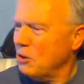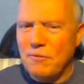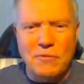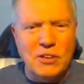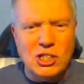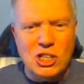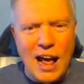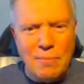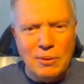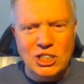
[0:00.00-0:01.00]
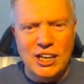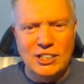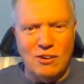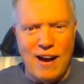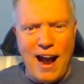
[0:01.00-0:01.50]
250 slot
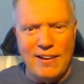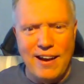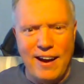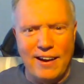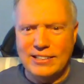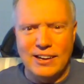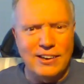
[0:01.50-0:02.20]
machines around here.